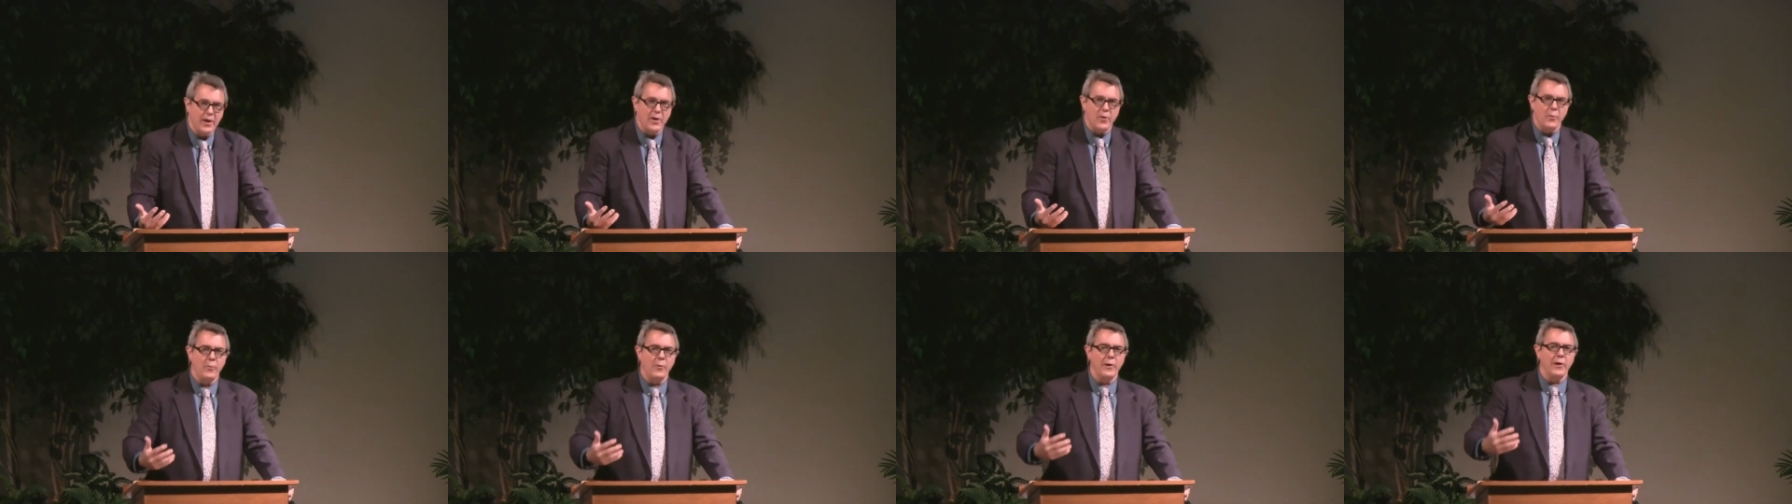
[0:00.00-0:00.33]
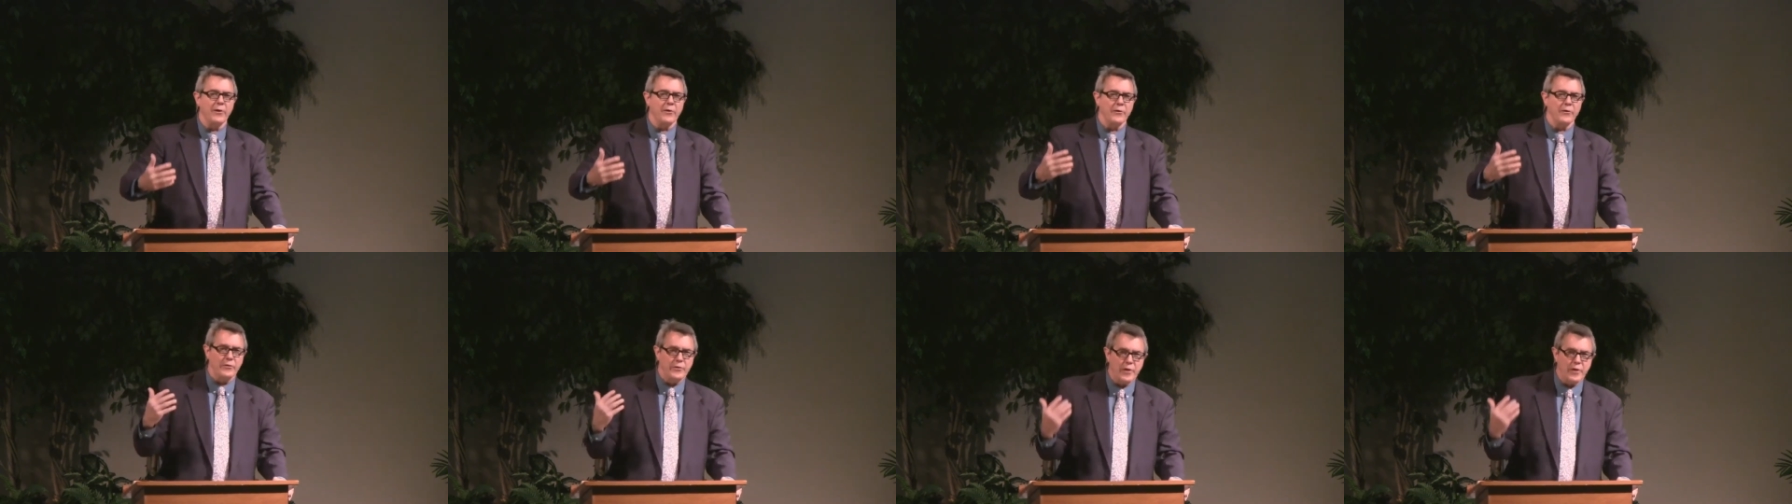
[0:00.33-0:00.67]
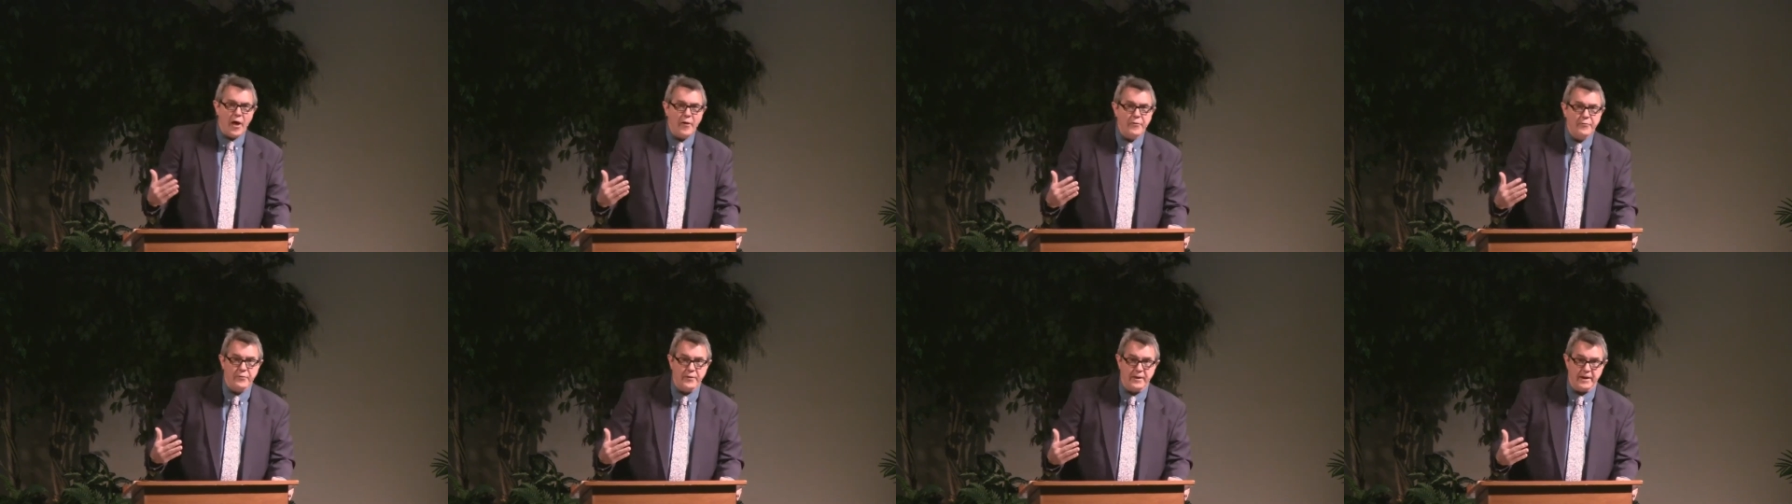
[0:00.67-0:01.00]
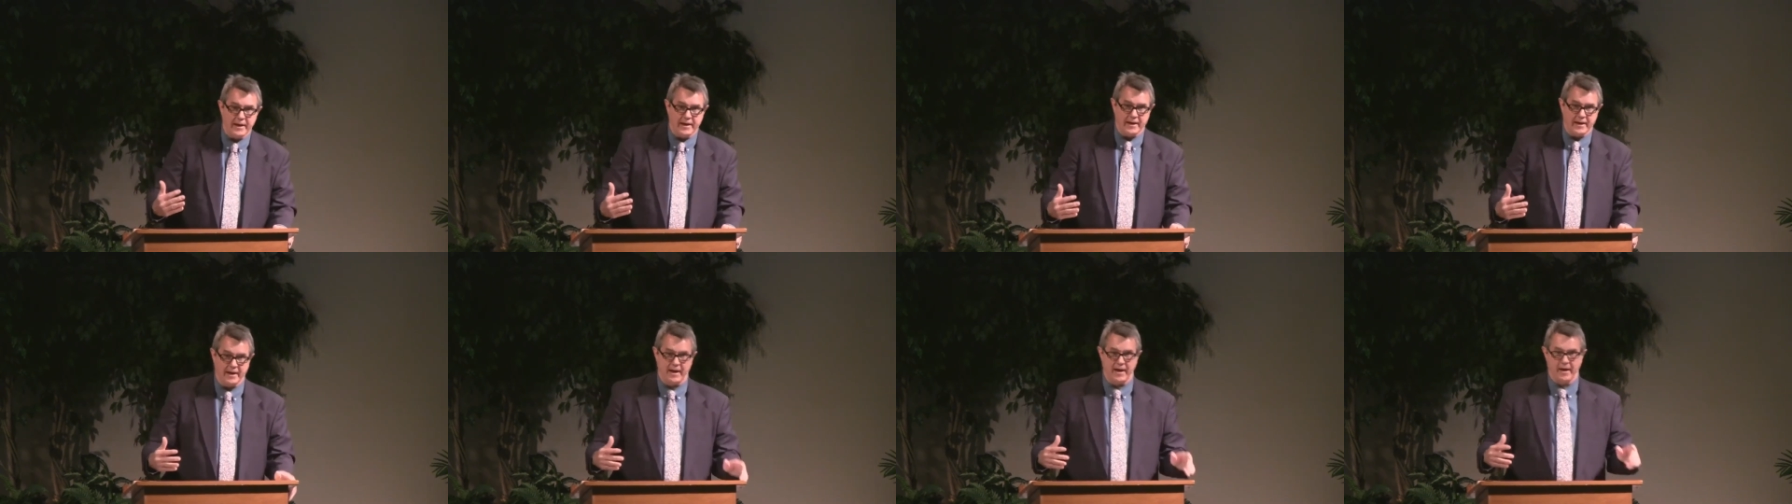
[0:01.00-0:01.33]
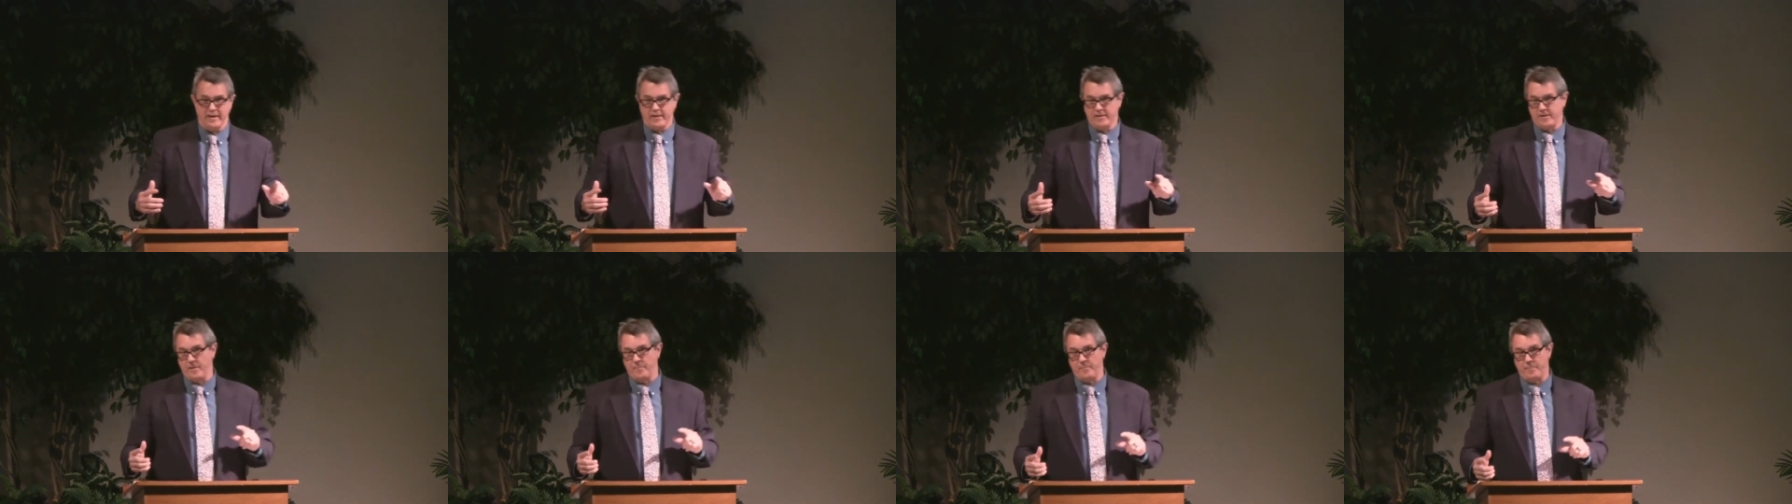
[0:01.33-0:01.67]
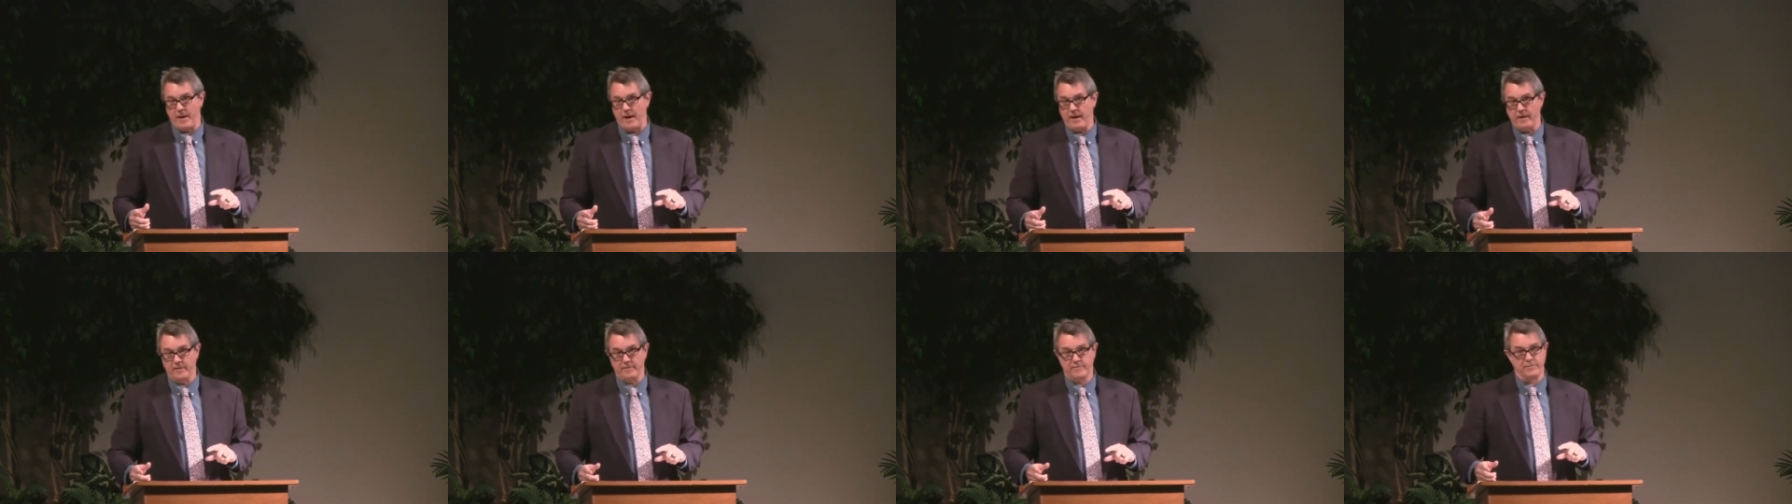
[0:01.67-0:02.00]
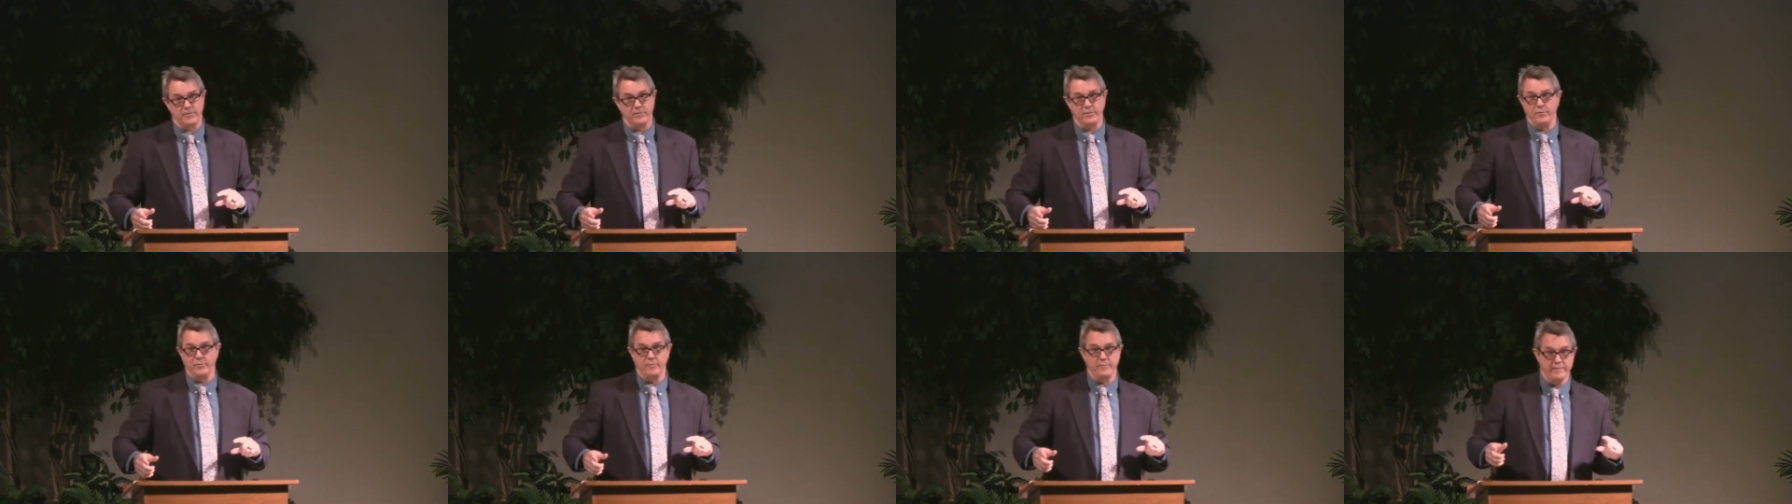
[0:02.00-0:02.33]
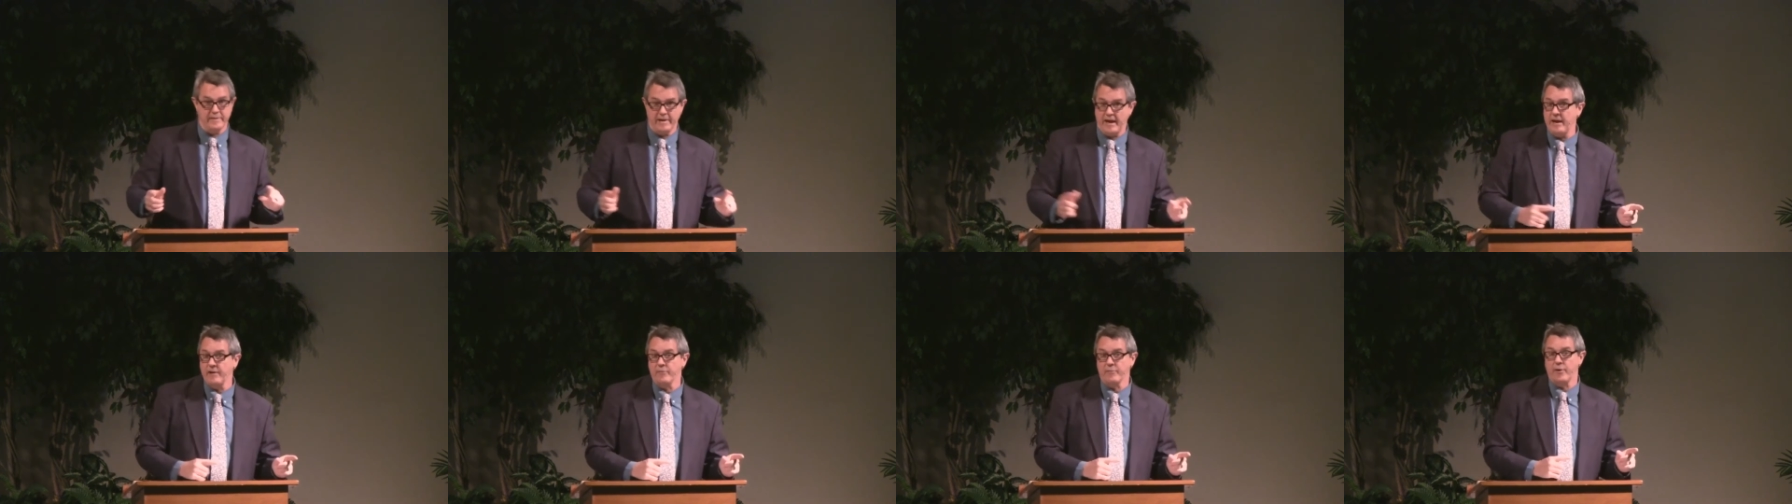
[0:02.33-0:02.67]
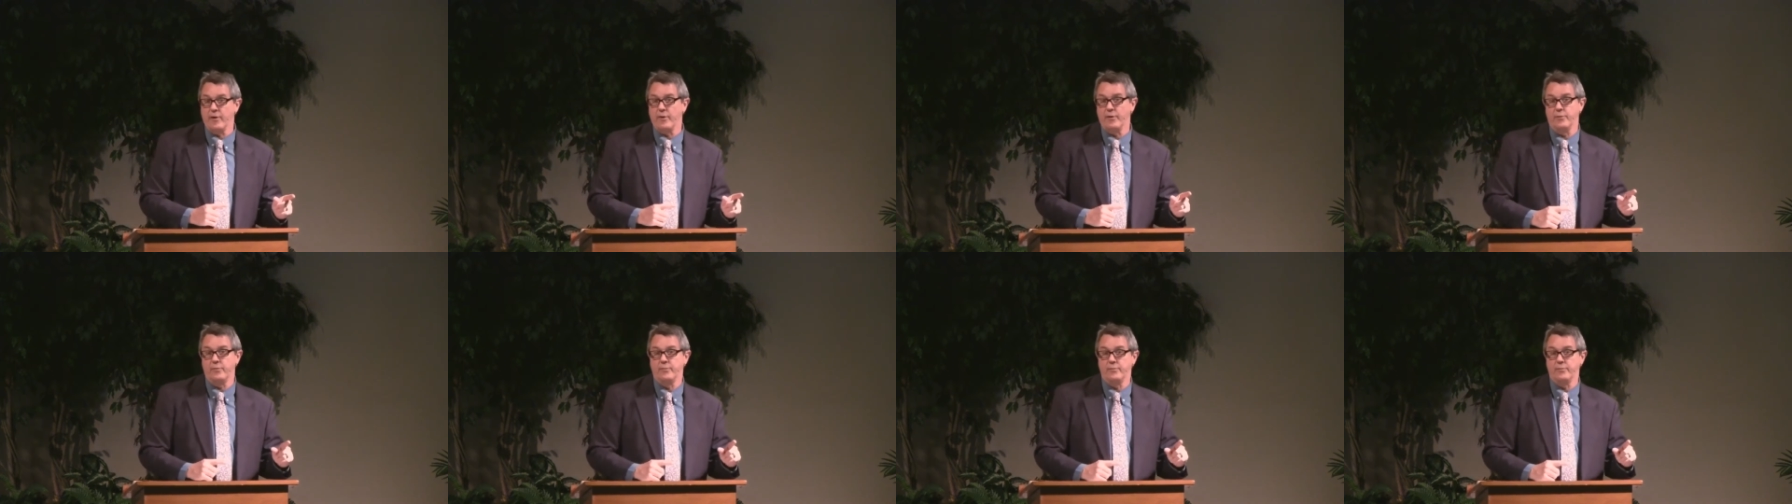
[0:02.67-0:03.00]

We're nothing compared to Nero.